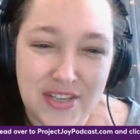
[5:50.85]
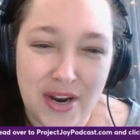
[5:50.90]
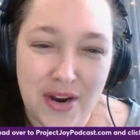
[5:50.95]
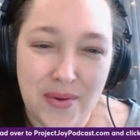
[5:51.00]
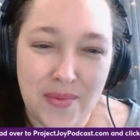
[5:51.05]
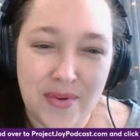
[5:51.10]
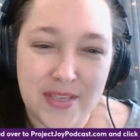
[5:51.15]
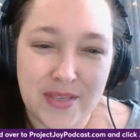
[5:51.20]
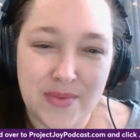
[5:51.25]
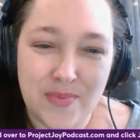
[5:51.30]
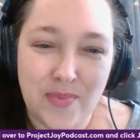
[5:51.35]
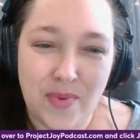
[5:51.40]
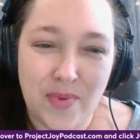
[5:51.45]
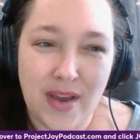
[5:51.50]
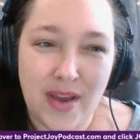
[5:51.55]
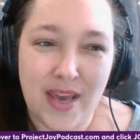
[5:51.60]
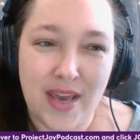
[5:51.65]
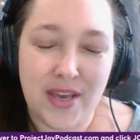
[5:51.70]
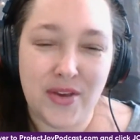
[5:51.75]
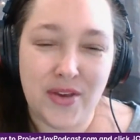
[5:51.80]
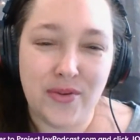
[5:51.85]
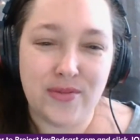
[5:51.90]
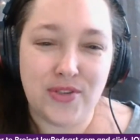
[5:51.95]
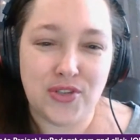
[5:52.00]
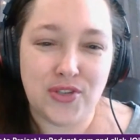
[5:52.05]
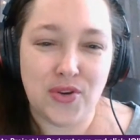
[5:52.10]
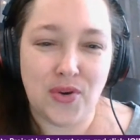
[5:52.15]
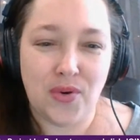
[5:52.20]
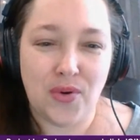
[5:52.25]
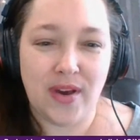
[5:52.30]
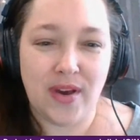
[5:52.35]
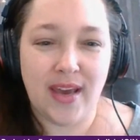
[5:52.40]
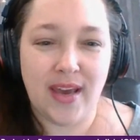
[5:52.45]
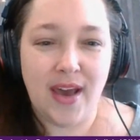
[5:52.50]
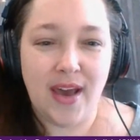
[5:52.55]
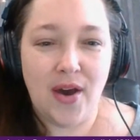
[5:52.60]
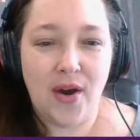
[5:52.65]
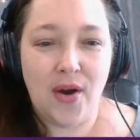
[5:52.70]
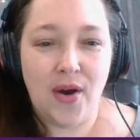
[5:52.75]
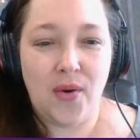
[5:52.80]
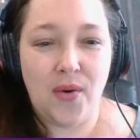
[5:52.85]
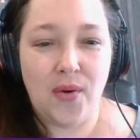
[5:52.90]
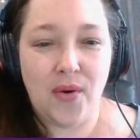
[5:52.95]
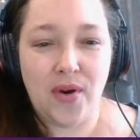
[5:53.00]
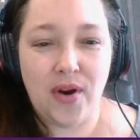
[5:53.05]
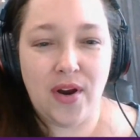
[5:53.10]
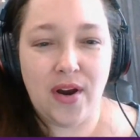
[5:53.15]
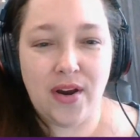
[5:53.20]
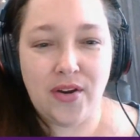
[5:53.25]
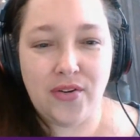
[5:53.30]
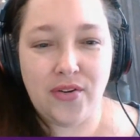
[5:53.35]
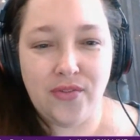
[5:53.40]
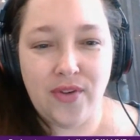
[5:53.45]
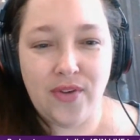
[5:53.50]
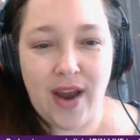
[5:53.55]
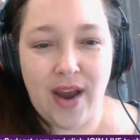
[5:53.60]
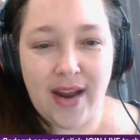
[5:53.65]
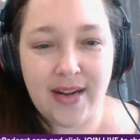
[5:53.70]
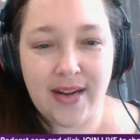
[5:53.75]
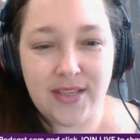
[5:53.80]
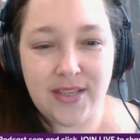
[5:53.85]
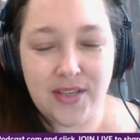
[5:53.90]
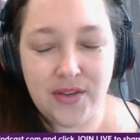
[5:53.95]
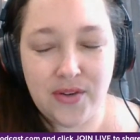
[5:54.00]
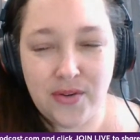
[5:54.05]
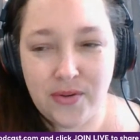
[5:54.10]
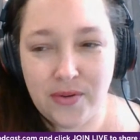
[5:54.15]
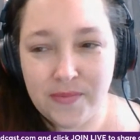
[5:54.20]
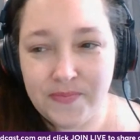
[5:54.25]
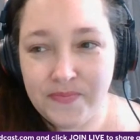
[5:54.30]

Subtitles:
what's bringing you joy or gratitude.